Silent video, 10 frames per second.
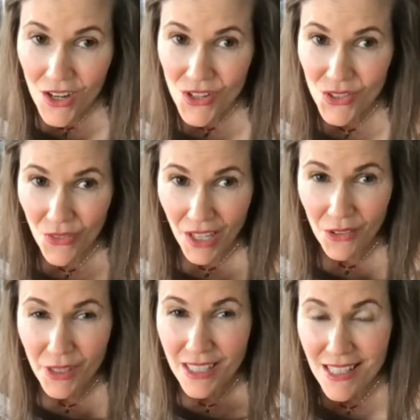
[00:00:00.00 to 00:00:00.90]
so that
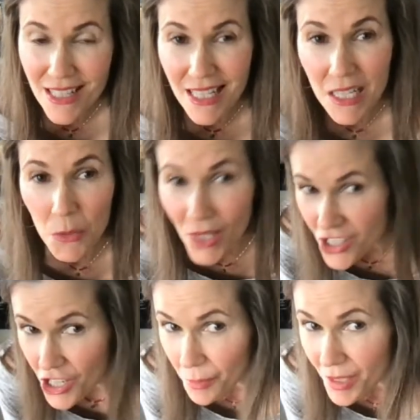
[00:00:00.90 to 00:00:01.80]
you can see what
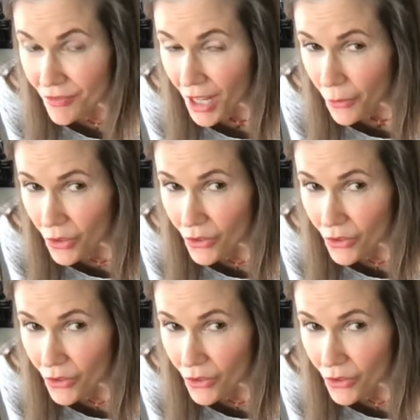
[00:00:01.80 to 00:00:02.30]
chickpea flour